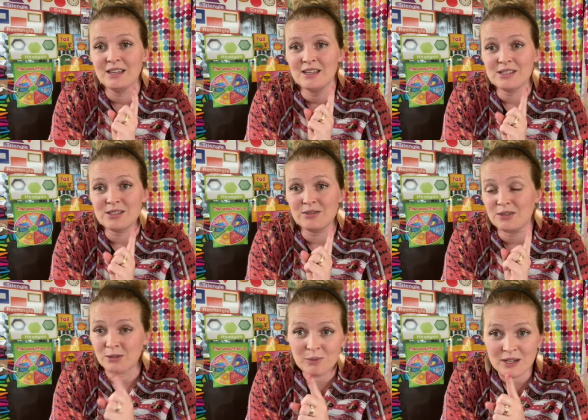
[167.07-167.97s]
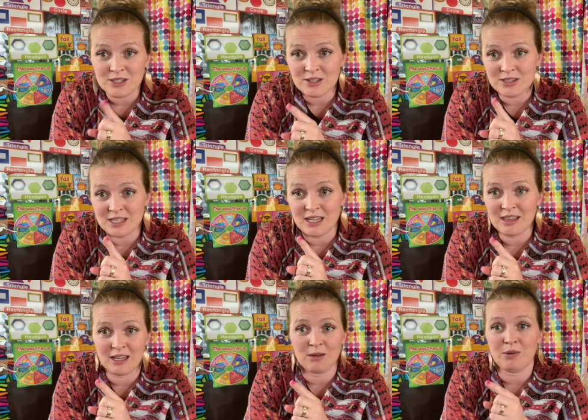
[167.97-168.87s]
So no pressure to
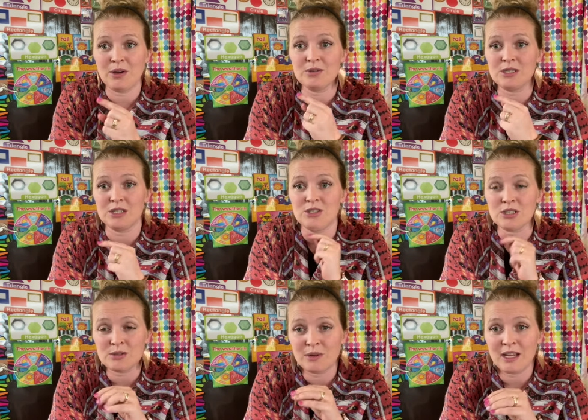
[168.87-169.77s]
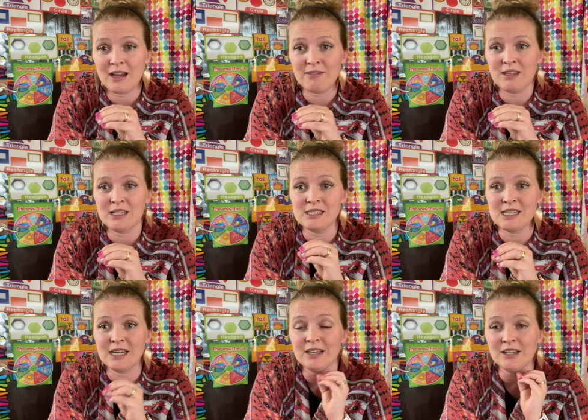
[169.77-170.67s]
anything I post. I just want to have things
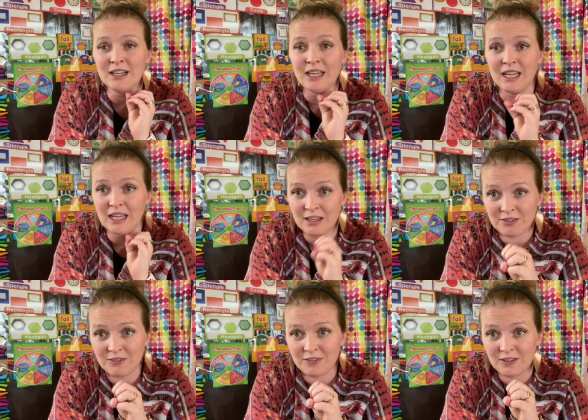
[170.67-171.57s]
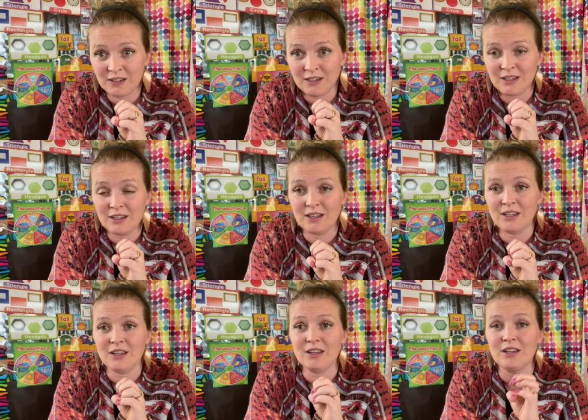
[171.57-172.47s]
there if
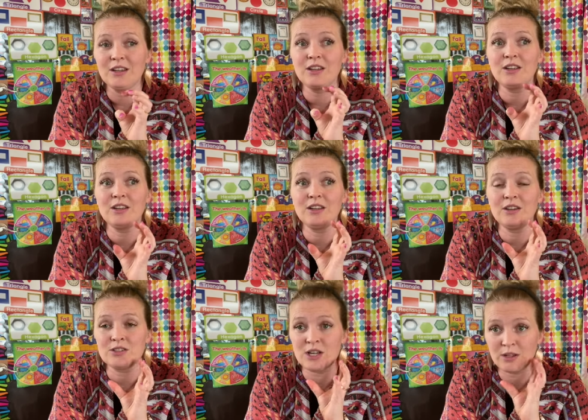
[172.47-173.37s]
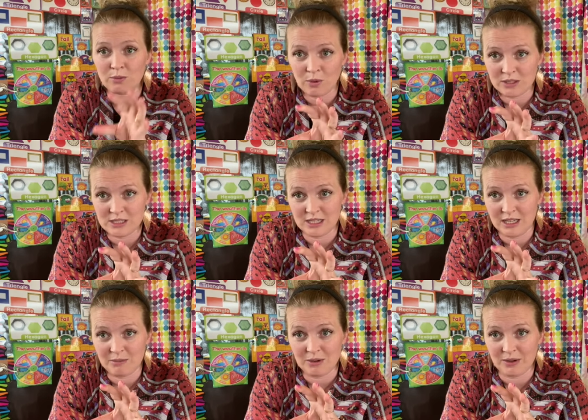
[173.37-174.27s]
your child wants to
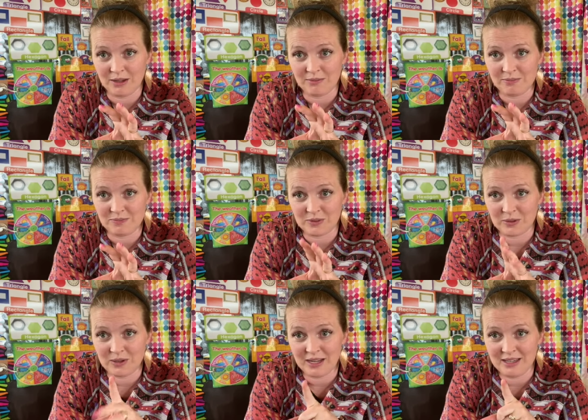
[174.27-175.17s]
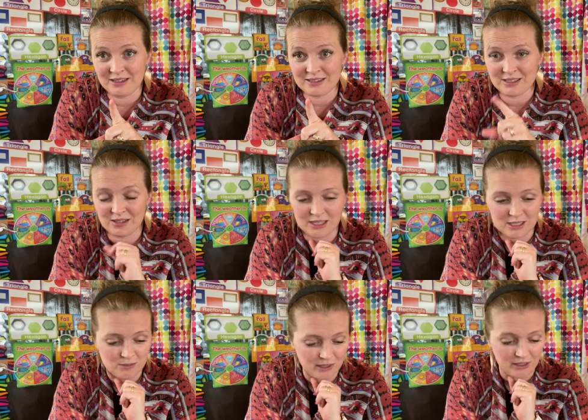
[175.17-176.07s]
keep going, okay? So
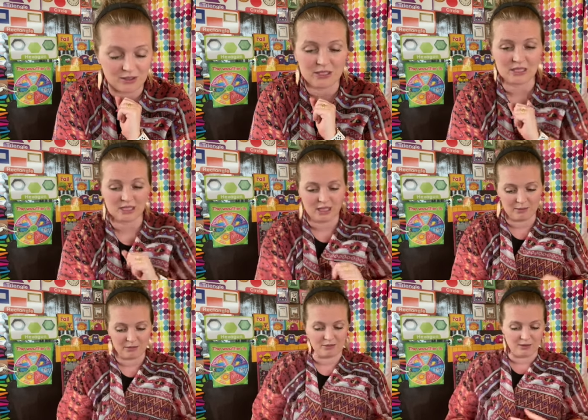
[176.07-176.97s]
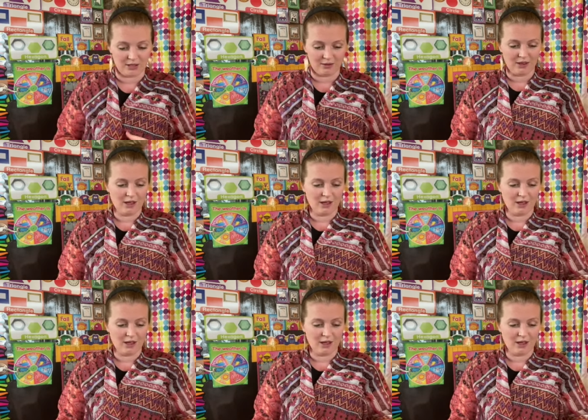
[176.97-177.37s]
that's my little disclaimer for you.